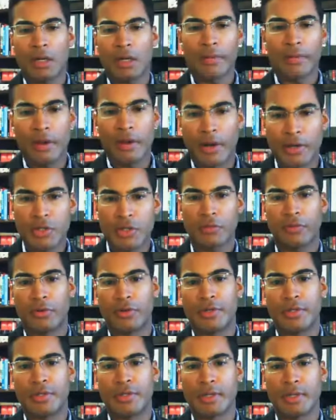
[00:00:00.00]
of the
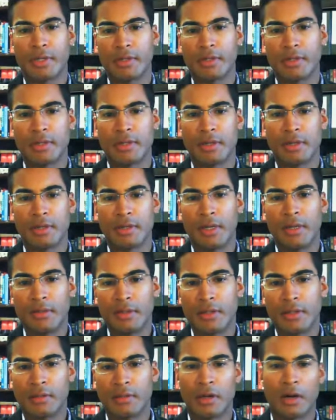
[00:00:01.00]
controversies in
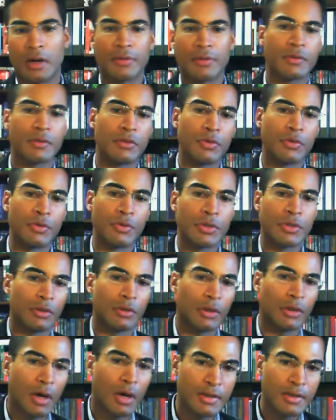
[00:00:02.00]
Indian constitutional
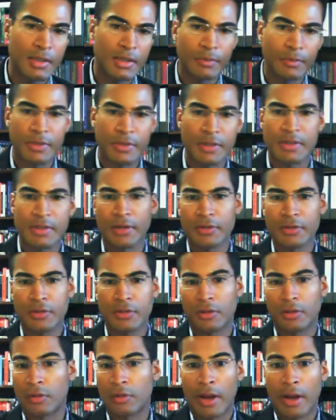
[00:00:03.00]
law seem to
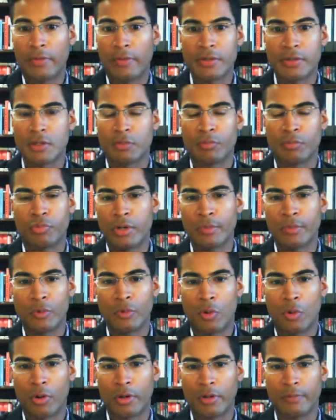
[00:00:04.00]
center around the Supreme
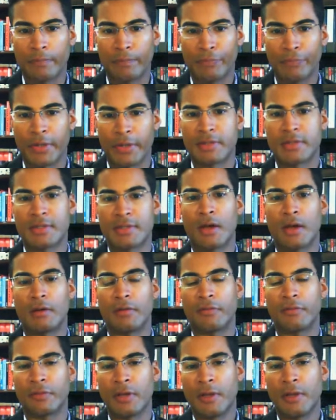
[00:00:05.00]
Court
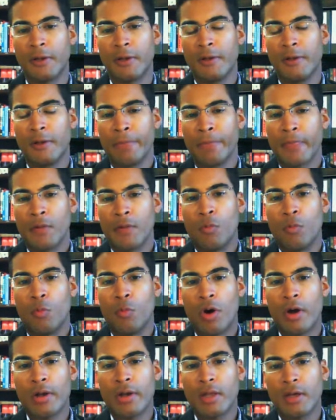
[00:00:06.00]
itself.
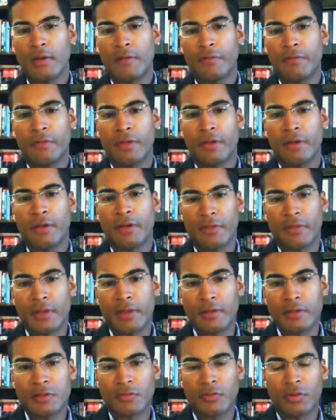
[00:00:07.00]
One of the
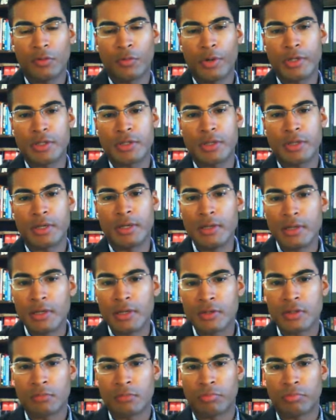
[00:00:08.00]
things for which the
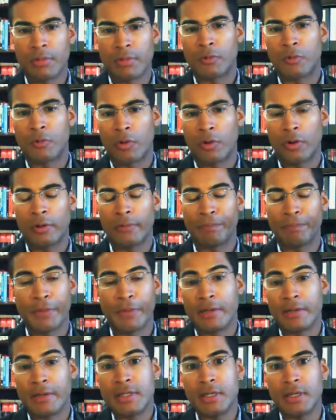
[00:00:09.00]
Indian Supreme Court,
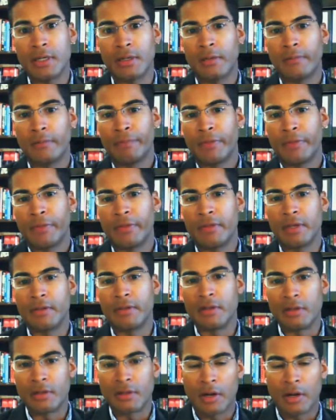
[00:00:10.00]
and indeed the
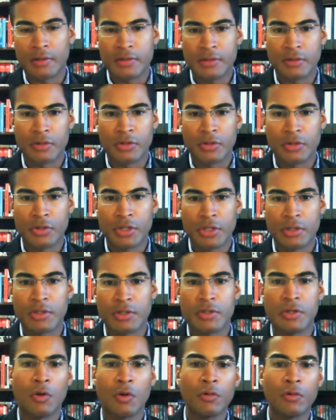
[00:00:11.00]
Indian Constitution,
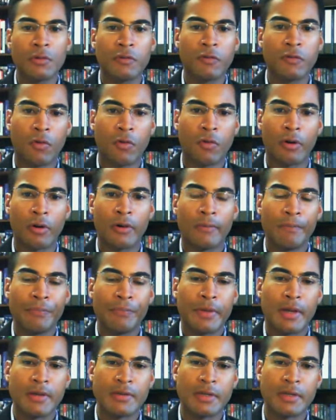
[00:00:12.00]
is known for
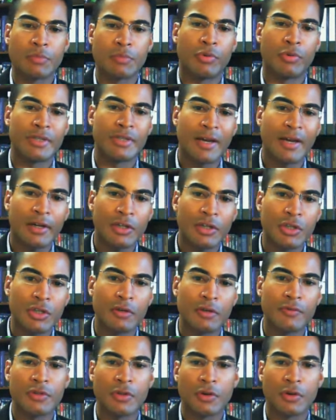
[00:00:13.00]
is its
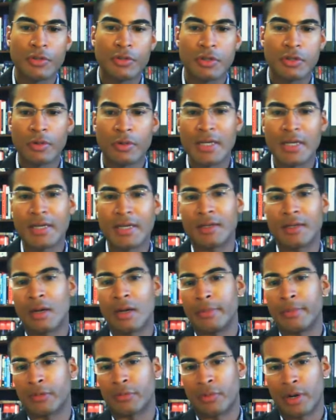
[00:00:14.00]
protection of
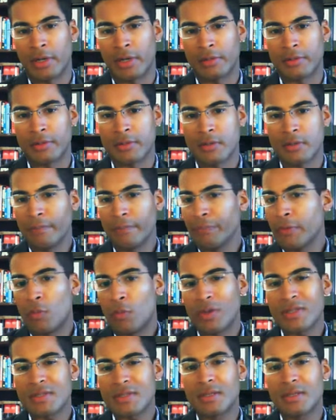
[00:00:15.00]
socio-economic rights.
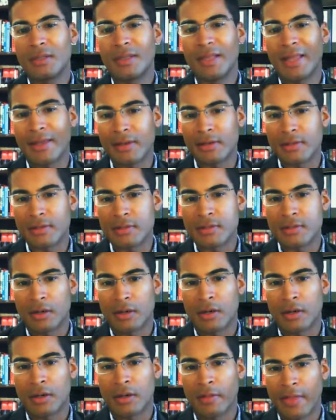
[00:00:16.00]
What's the latest
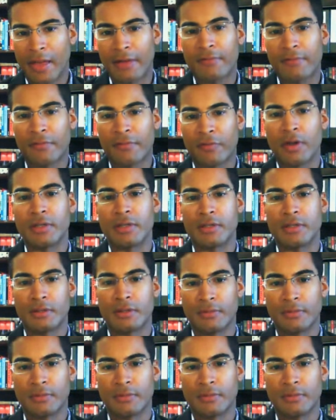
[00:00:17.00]
on that front?